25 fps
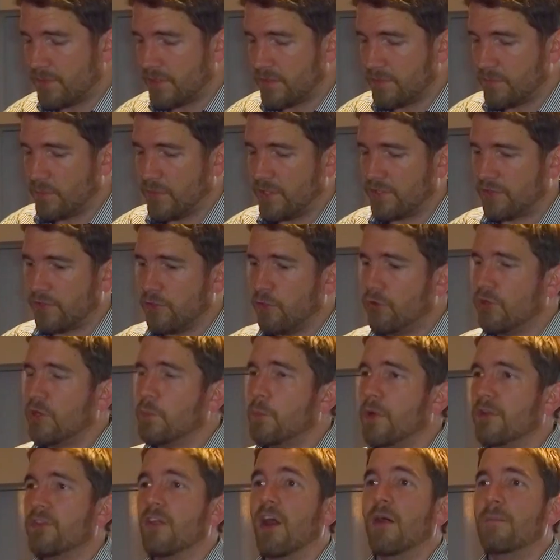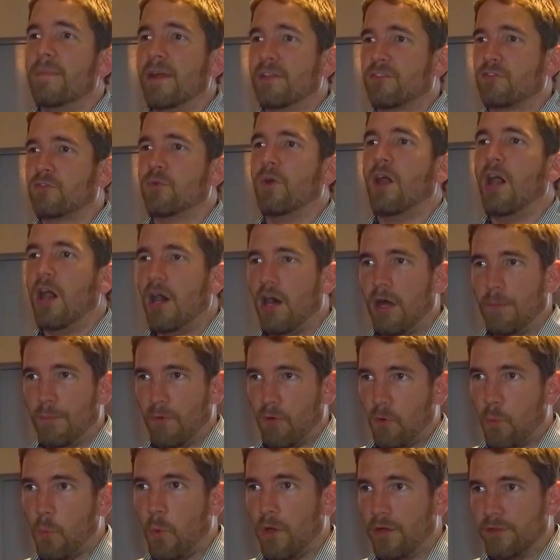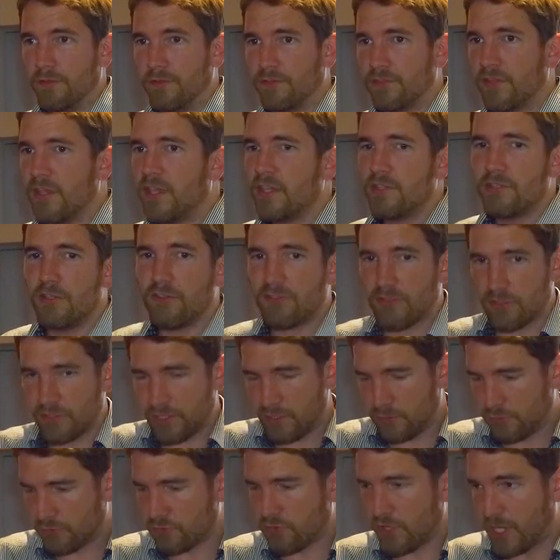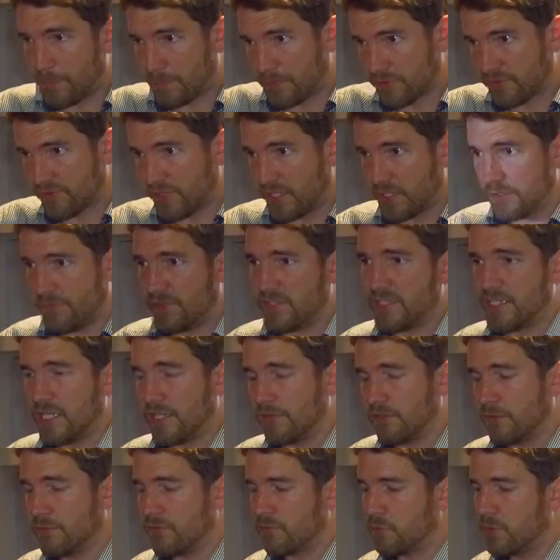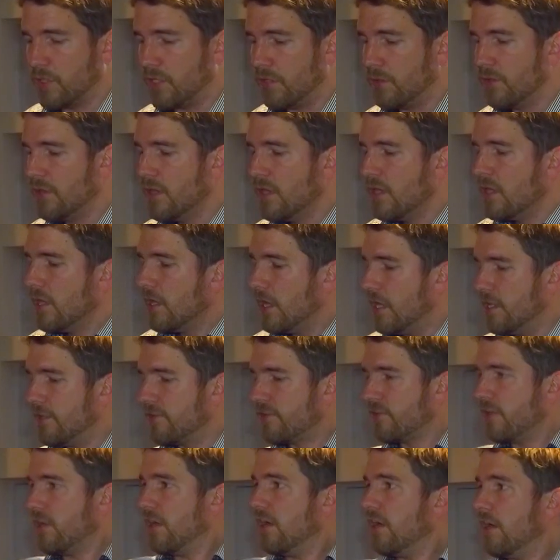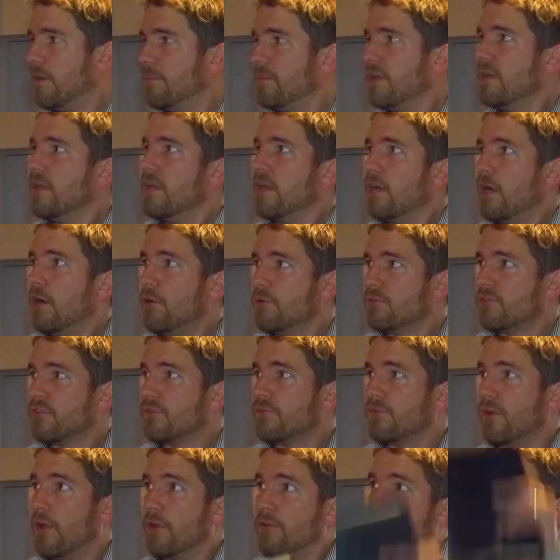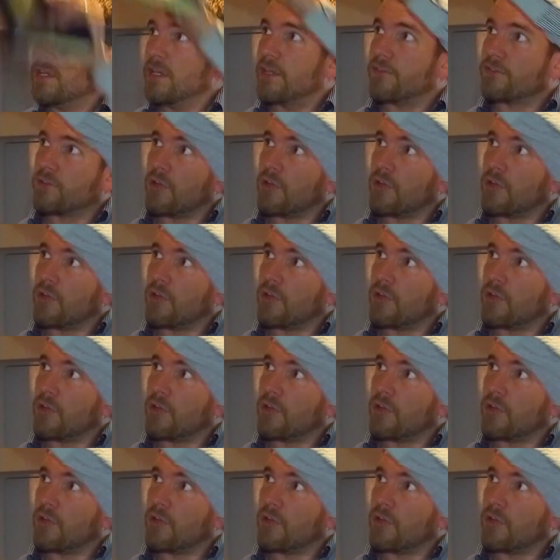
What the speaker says: where it's an all-in-one magical arm or wand, usually on a little tripod stand if you can get them as well. And it's an arm that holds your phone, it's